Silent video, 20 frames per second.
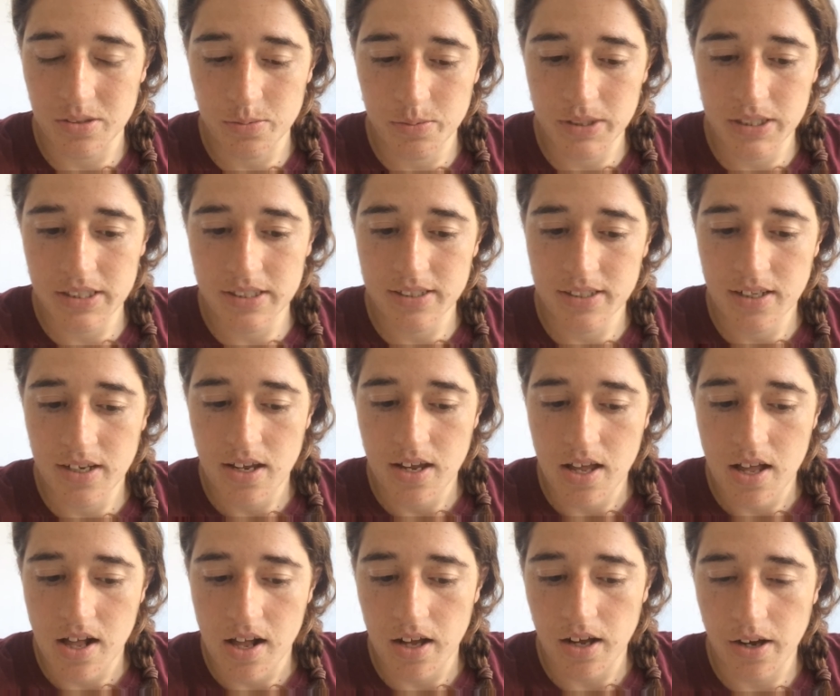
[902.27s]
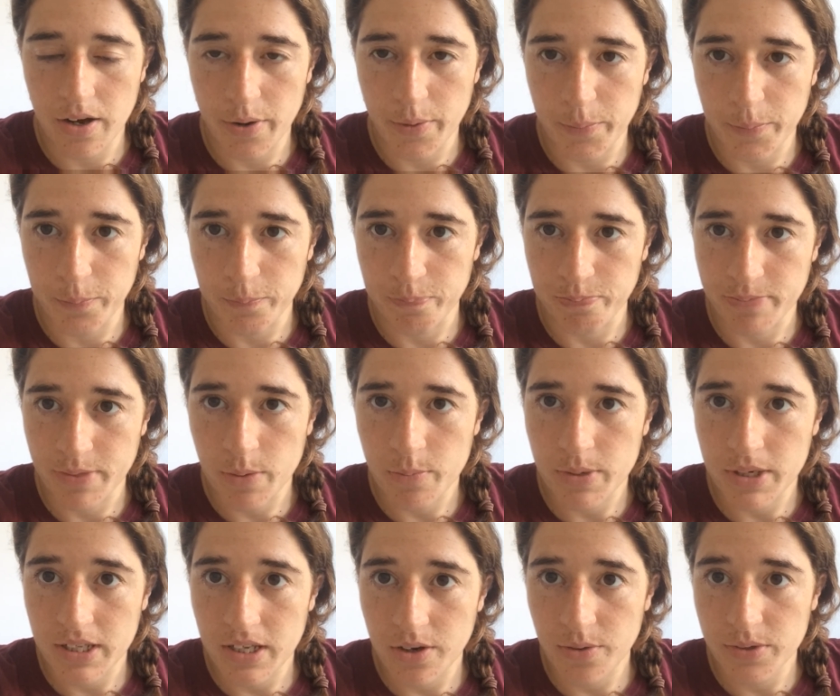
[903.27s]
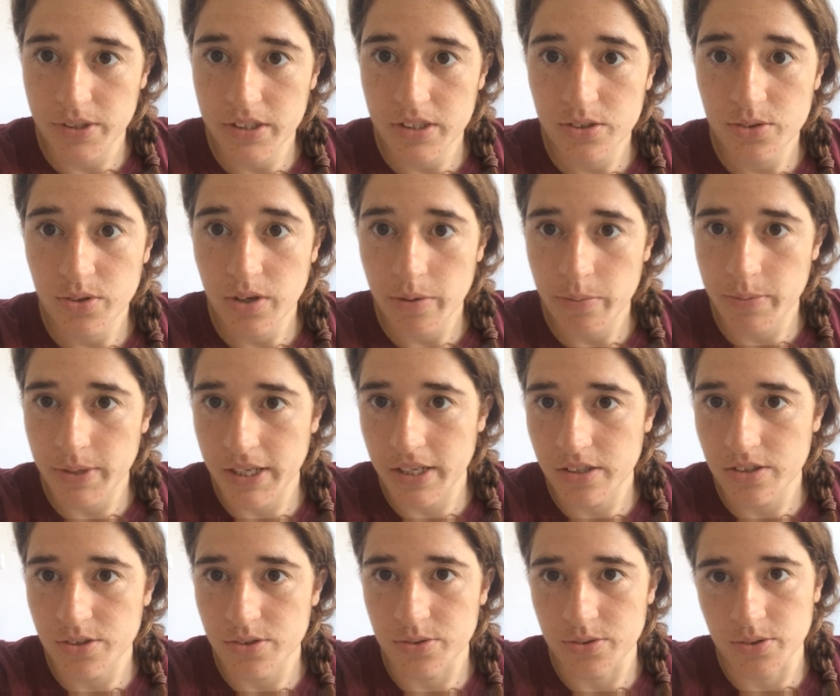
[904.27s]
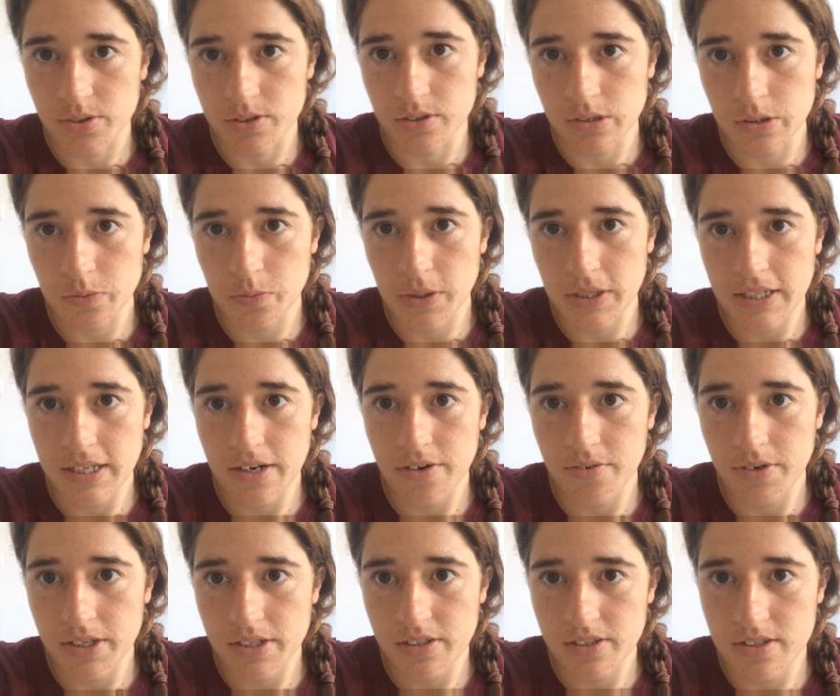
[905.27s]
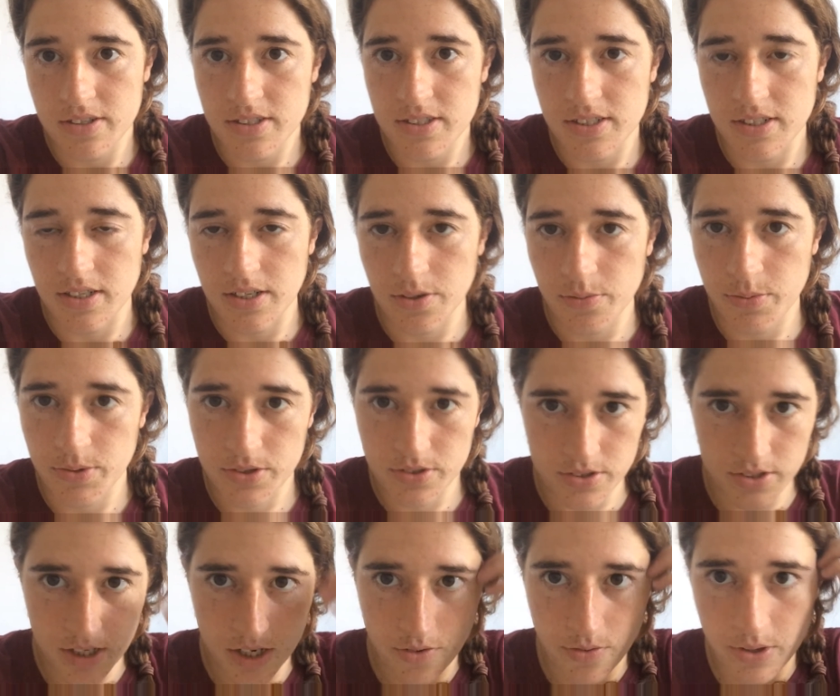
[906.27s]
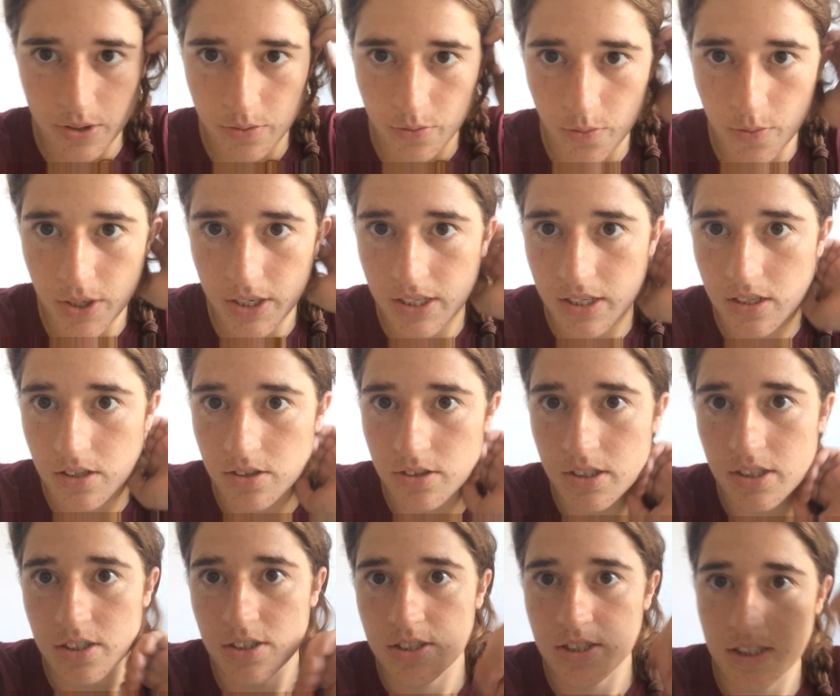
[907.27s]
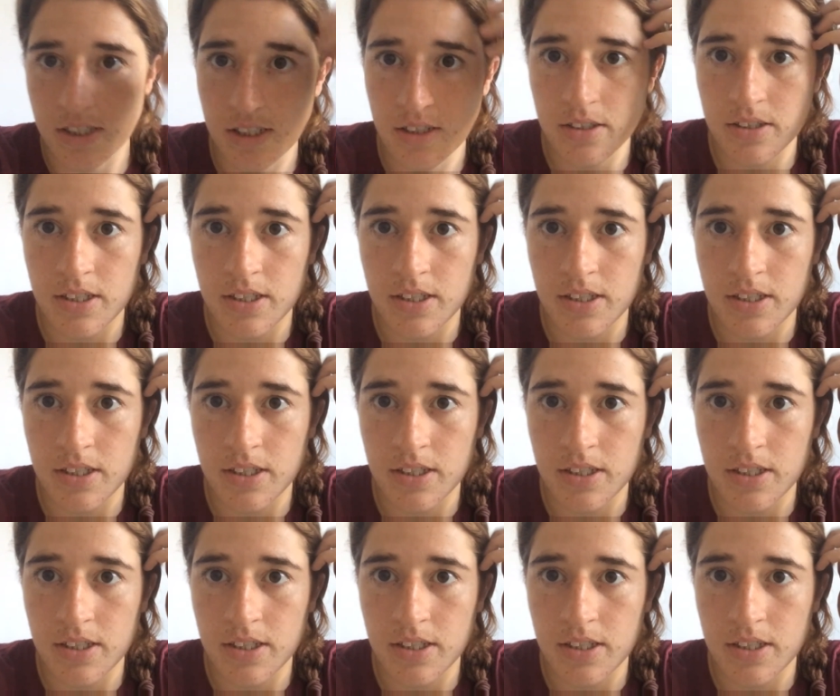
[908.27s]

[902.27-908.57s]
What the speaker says: bit. But I wanted to update you on what I read yesterday, because I read quite a lot actually.